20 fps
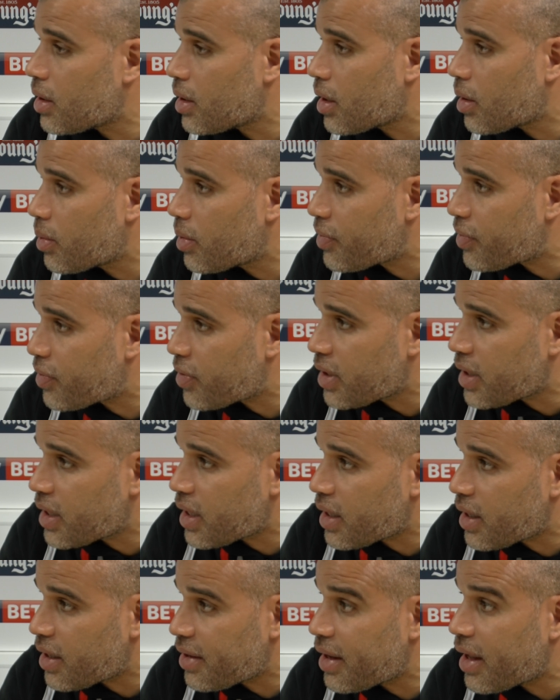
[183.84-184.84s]
a free
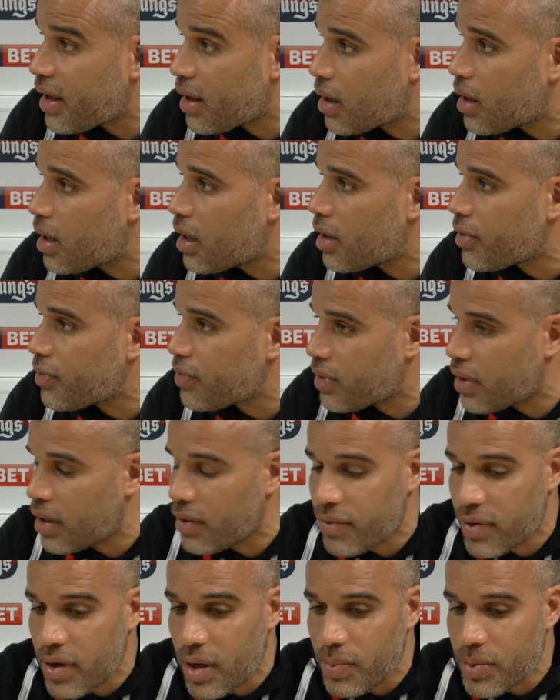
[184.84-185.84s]
kick in their half.
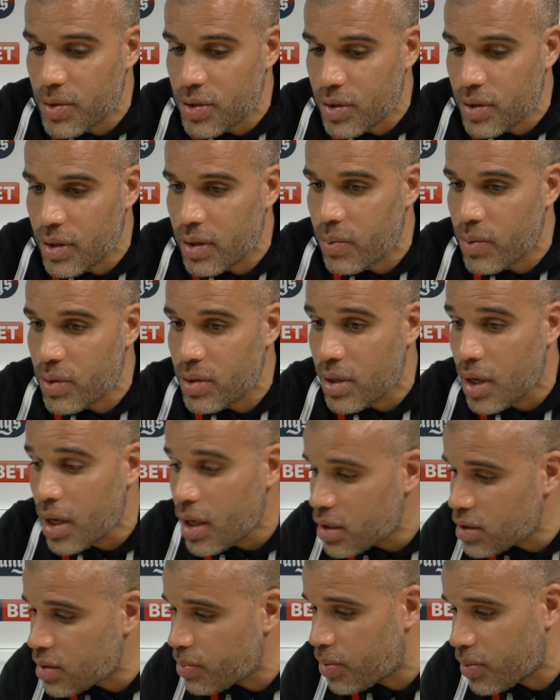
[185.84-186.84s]
Every opportunity was
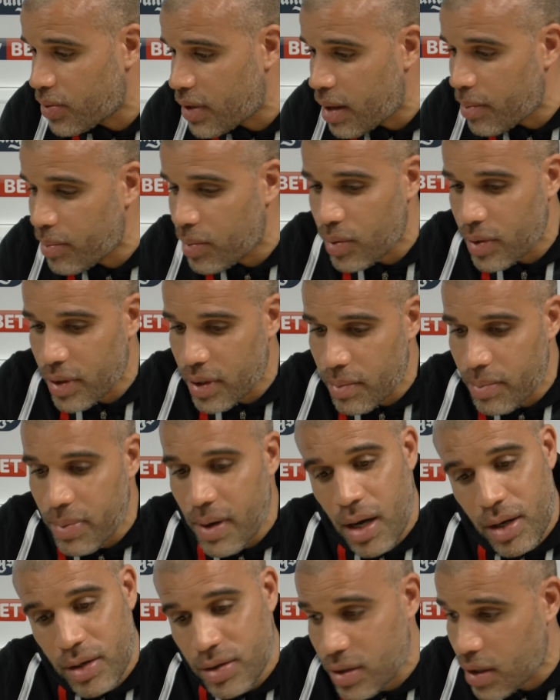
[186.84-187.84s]
to put that ball in the
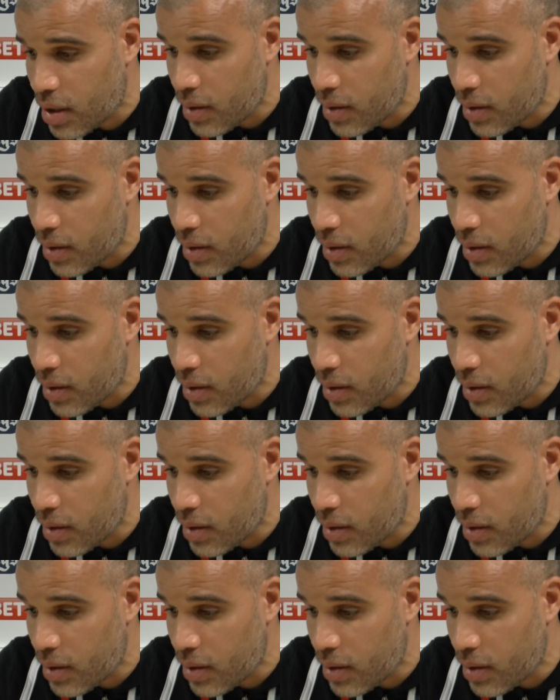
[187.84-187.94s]
box.